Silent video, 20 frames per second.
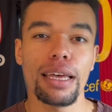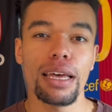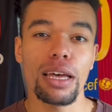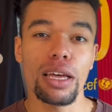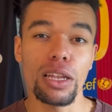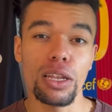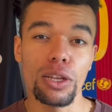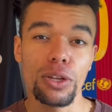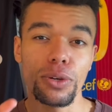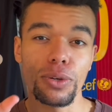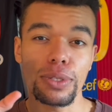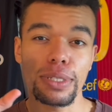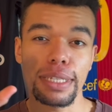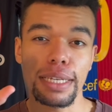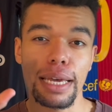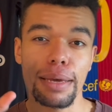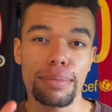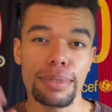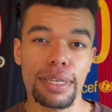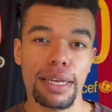a loose
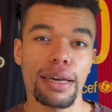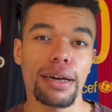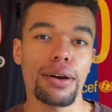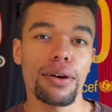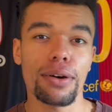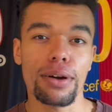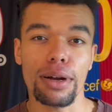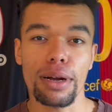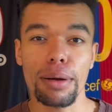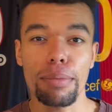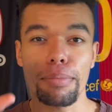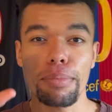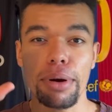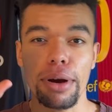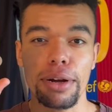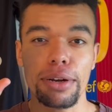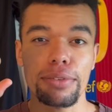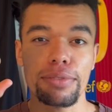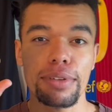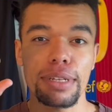name set or a
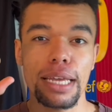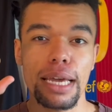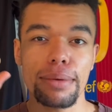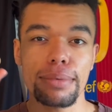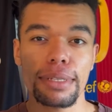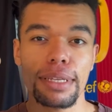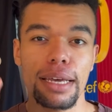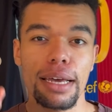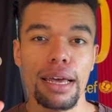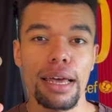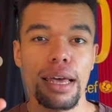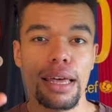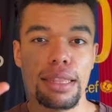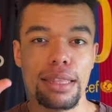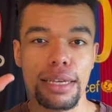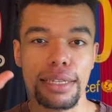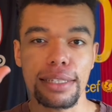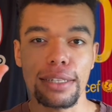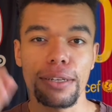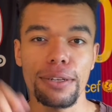part of a name set
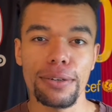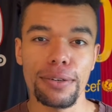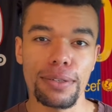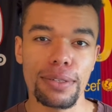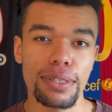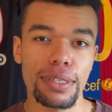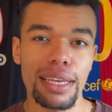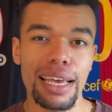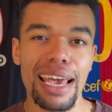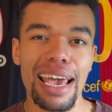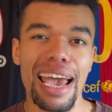that's loose